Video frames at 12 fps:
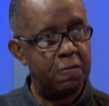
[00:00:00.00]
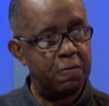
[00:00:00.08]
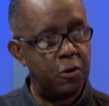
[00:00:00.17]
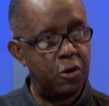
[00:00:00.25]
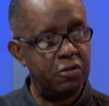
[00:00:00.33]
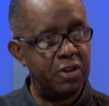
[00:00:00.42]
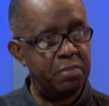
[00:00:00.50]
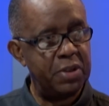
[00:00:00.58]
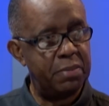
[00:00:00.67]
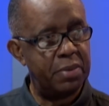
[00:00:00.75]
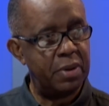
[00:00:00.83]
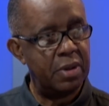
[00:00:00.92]
400
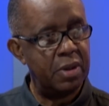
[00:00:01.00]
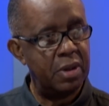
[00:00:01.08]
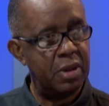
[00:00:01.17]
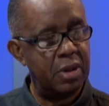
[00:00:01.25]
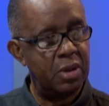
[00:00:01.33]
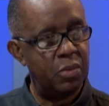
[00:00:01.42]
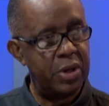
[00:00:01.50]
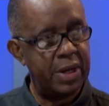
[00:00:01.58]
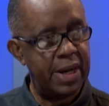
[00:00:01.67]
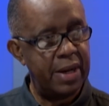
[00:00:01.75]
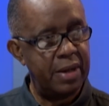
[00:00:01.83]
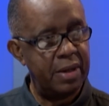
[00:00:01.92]
people were
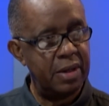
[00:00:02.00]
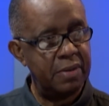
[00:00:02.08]
dying.